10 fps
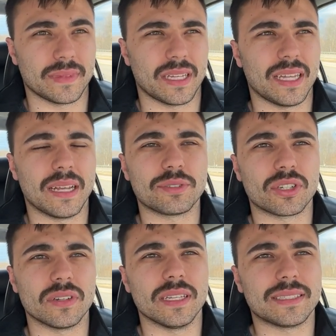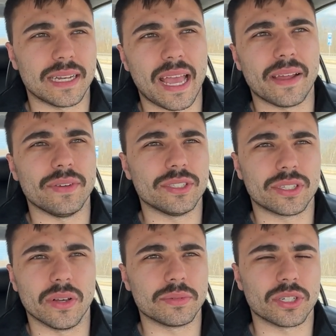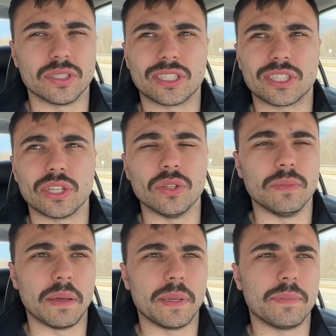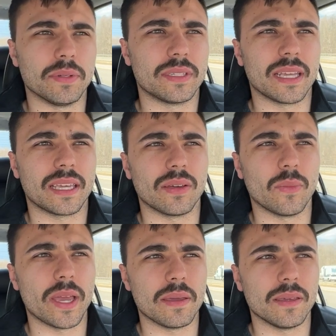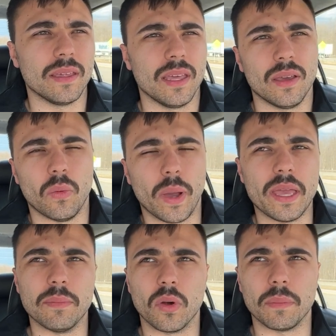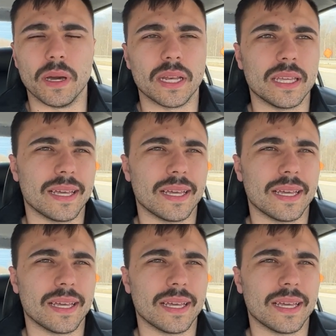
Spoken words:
and I'm sure it's an average, so I'm sure it's skewed by people taking way more money.